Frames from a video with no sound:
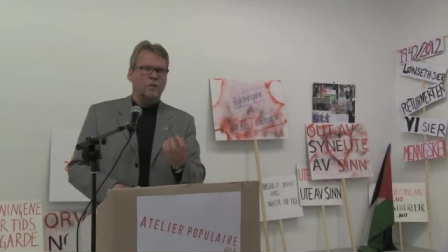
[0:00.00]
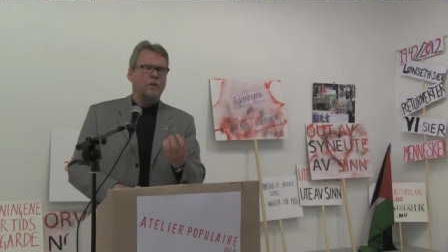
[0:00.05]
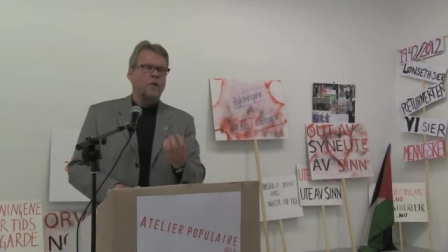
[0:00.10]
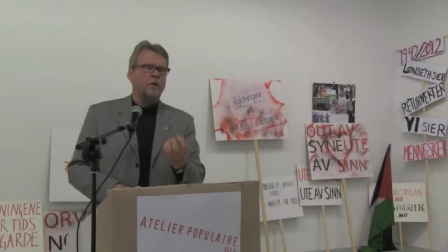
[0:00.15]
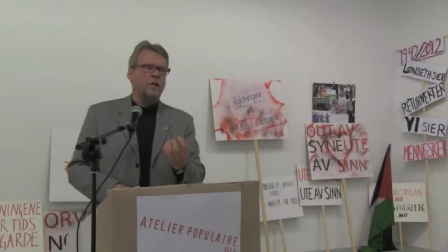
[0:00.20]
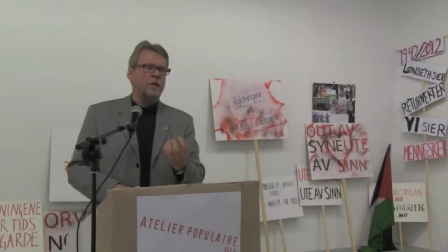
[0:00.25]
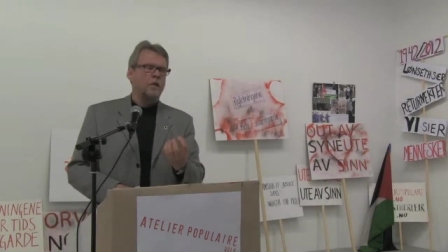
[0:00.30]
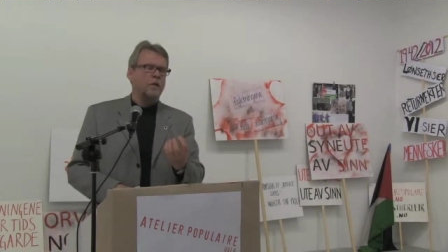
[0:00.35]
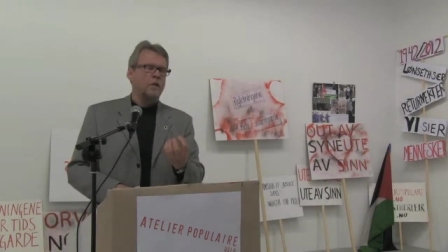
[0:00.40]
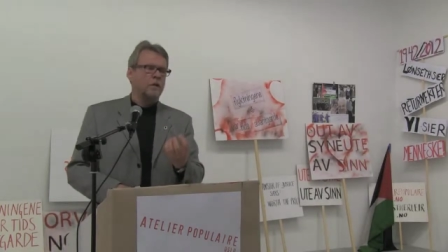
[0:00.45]

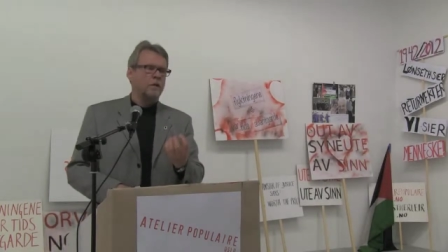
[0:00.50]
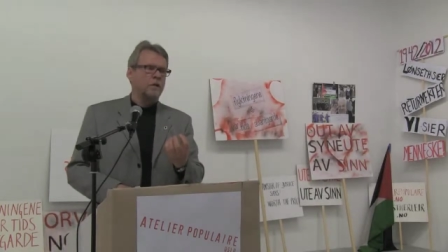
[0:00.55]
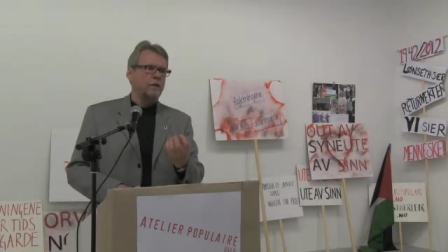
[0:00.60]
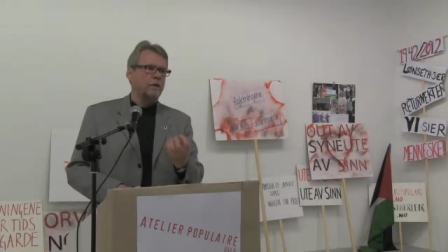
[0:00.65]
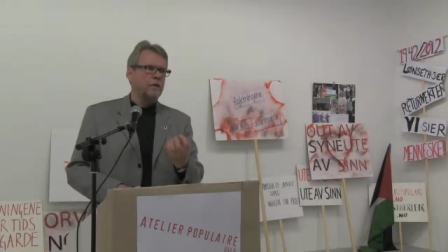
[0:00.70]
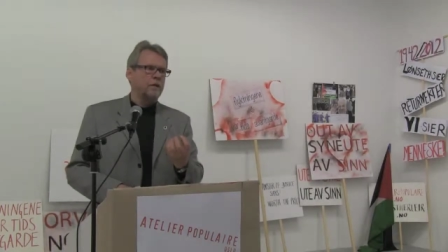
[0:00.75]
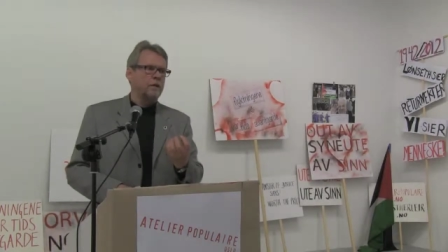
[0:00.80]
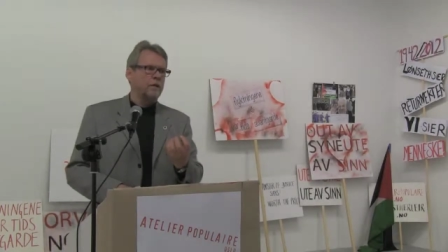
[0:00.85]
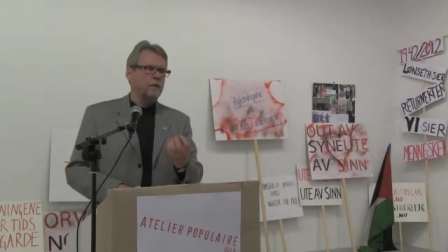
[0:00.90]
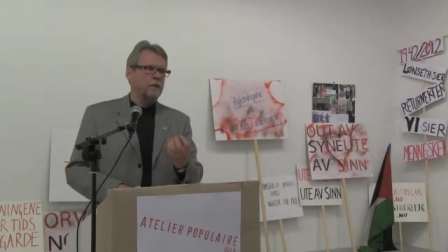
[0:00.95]

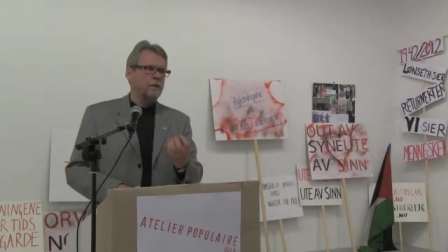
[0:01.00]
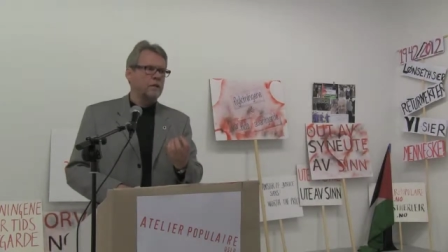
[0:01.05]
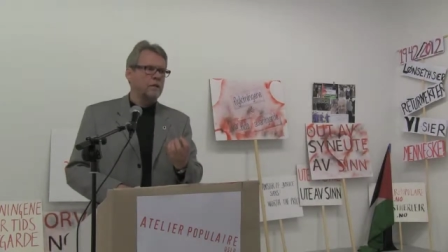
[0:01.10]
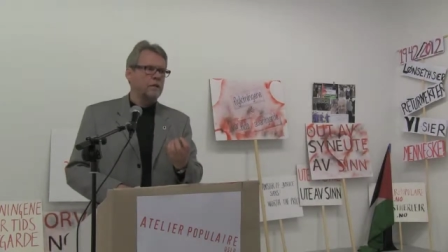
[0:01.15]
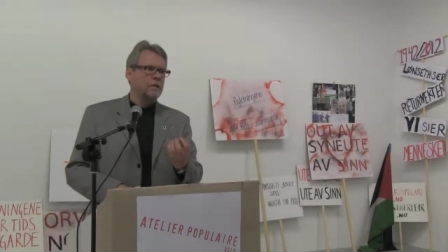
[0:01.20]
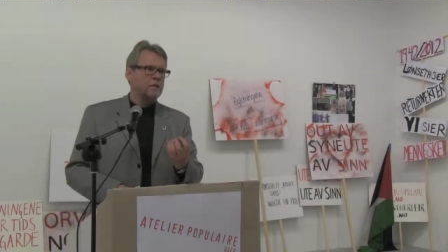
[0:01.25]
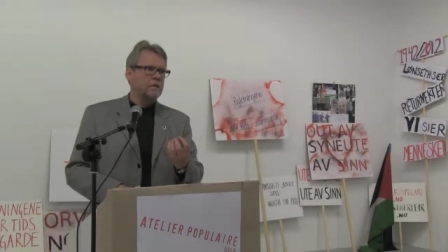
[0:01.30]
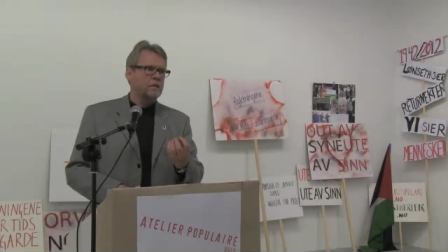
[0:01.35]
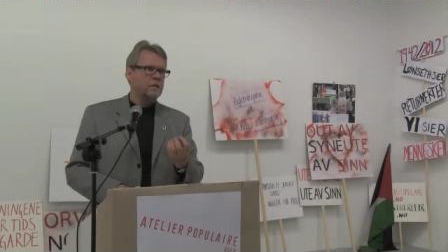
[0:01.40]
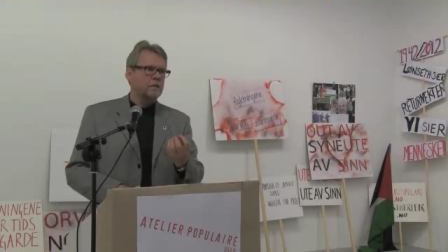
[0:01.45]
and is
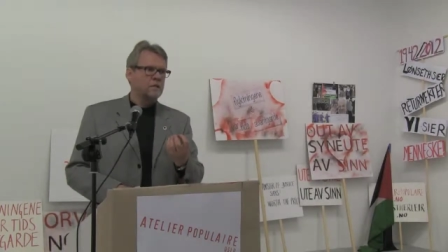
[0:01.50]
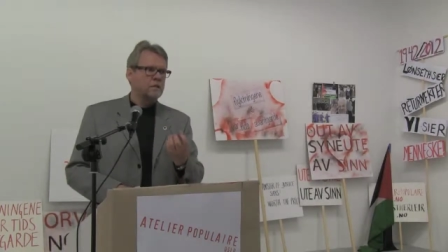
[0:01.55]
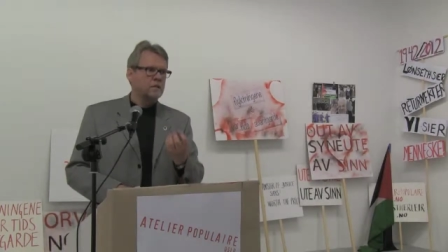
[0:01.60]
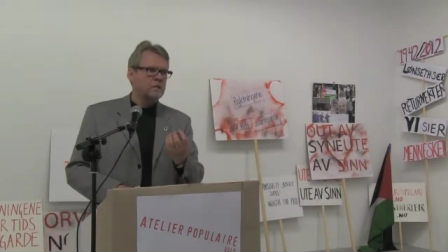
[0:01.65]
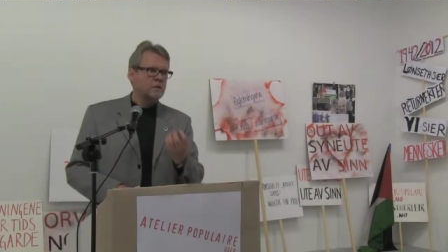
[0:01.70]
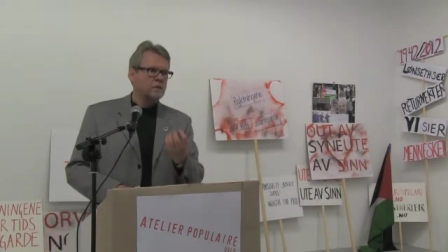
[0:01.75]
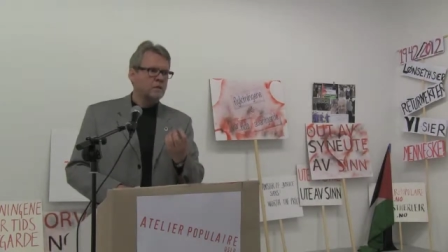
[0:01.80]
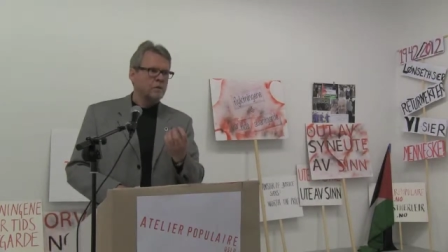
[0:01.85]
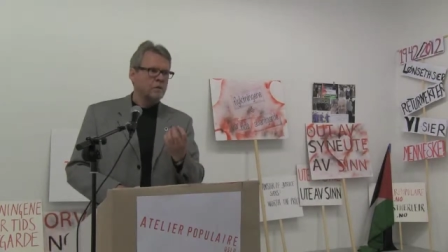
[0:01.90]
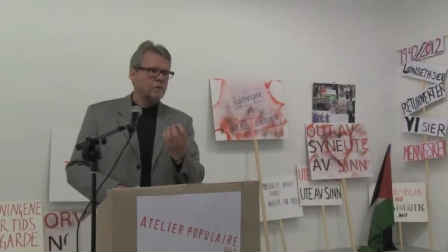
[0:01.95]

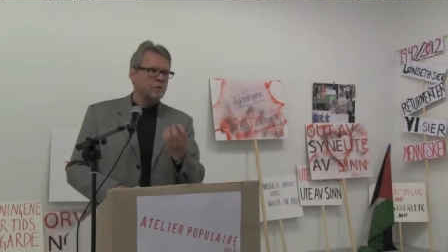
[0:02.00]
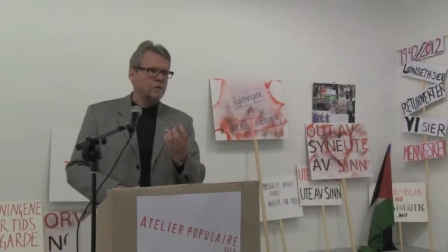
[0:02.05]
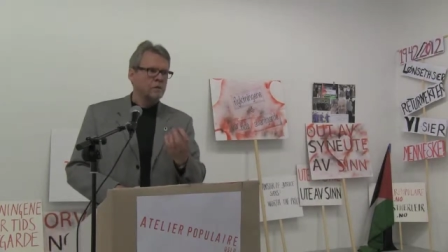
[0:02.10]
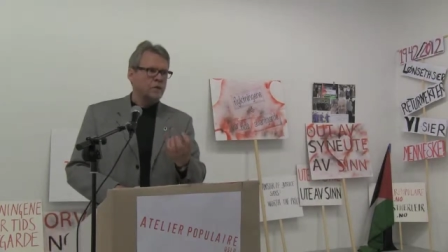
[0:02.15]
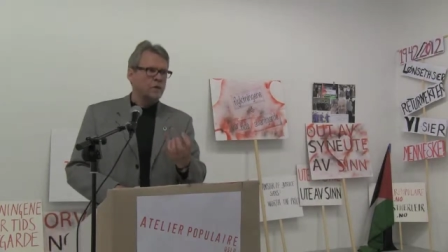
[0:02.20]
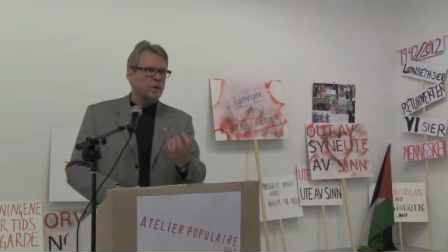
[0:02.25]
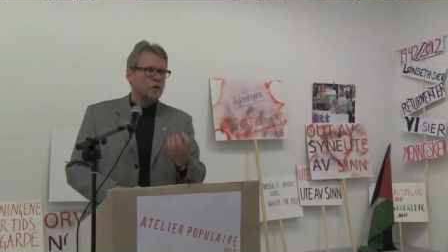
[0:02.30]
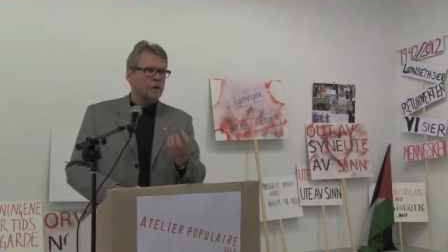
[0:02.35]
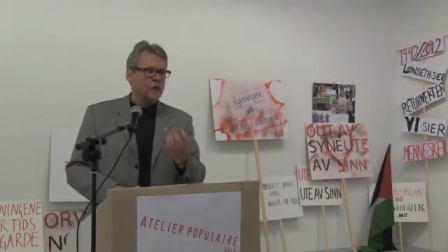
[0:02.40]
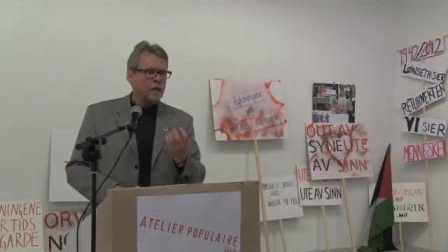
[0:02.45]

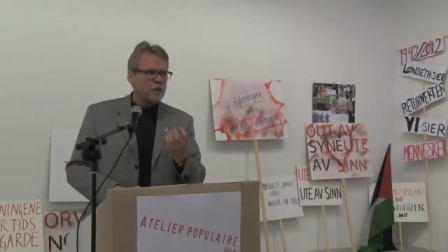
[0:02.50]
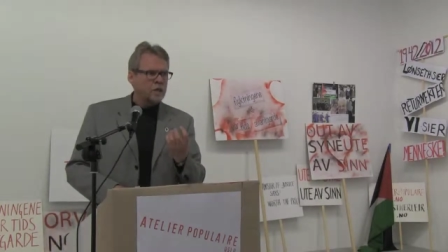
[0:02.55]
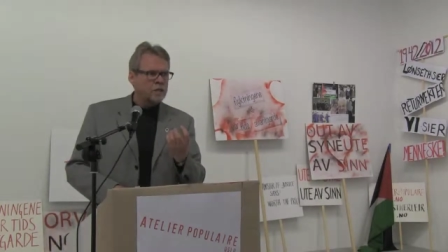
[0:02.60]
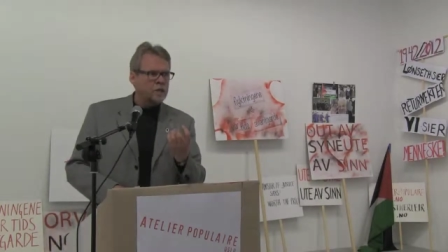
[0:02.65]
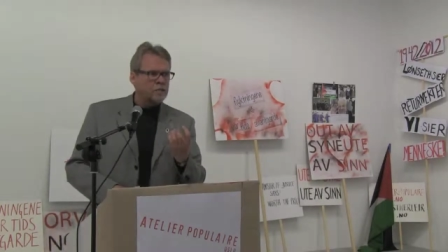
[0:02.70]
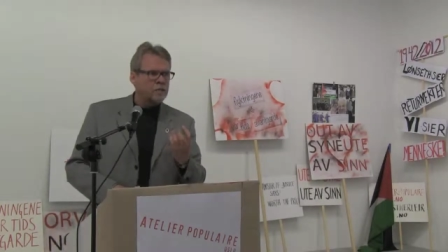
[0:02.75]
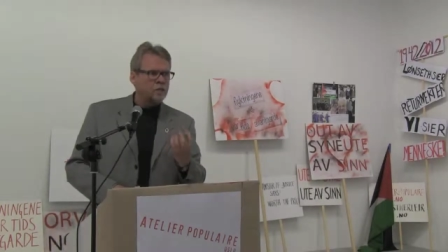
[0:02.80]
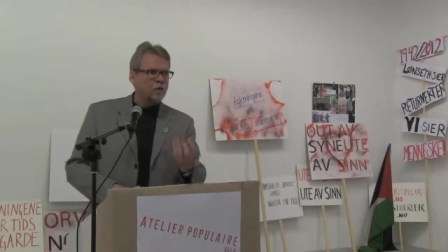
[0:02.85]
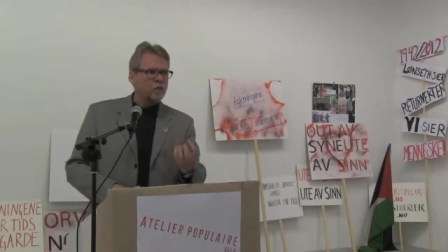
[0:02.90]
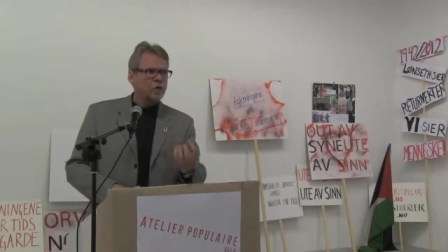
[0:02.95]
a
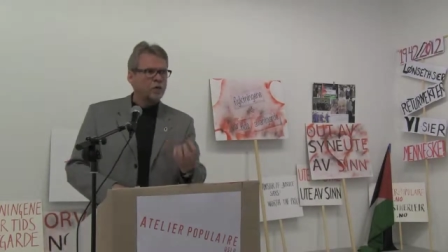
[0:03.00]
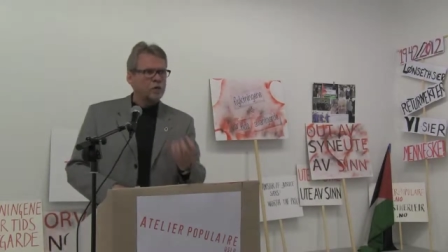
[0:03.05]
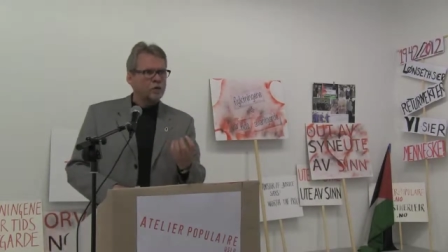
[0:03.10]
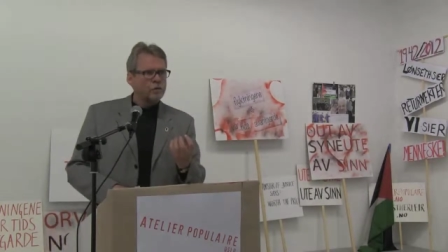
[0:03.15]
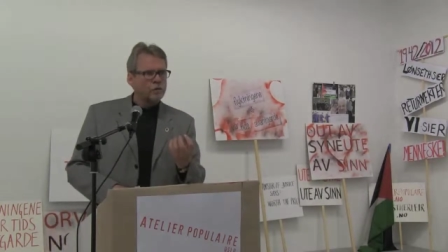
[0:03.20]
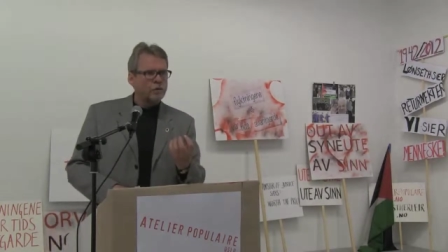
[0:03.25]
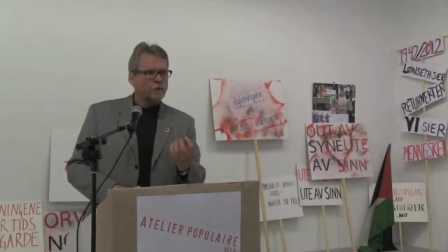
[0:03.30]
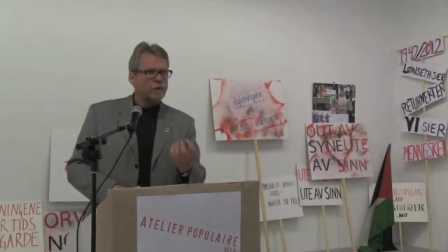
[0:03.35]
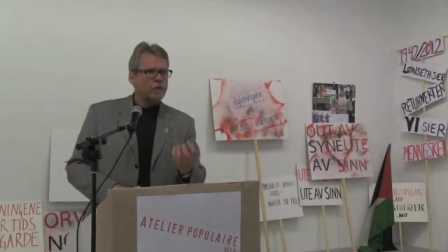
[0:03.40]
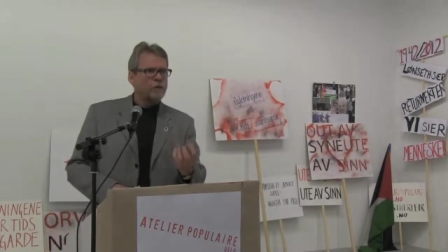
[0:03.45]

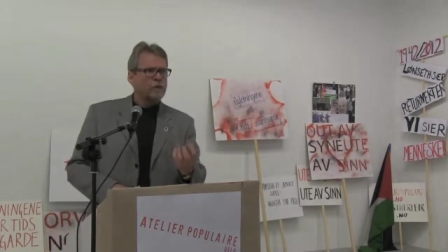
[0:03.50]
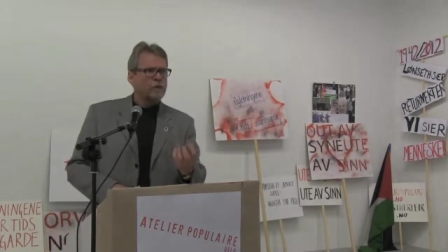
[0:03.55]
strong,